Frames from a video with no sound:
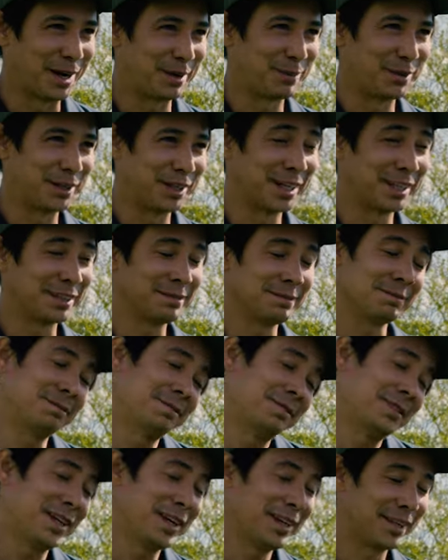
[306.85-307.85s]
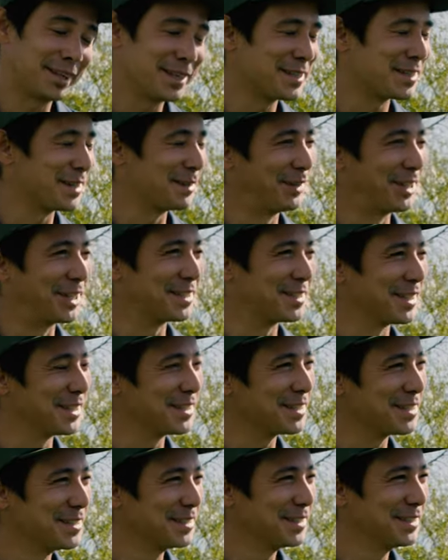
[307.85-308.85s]
I'd be like, I guess that makes
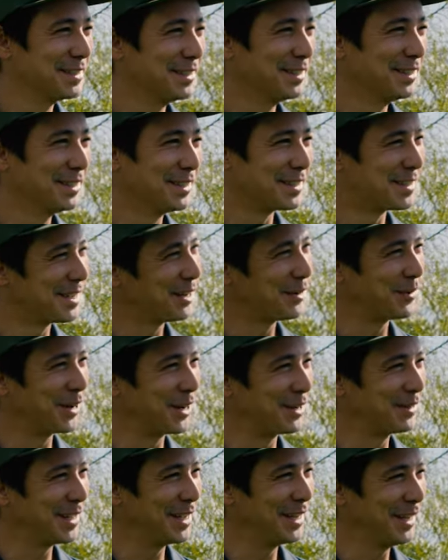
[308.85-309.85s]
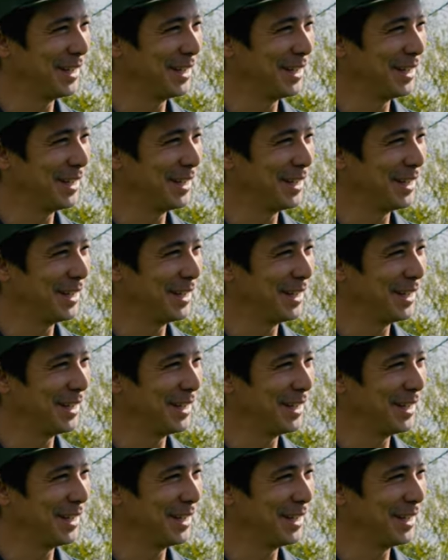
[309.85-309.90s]
sense. Oh, Is that a weird thing?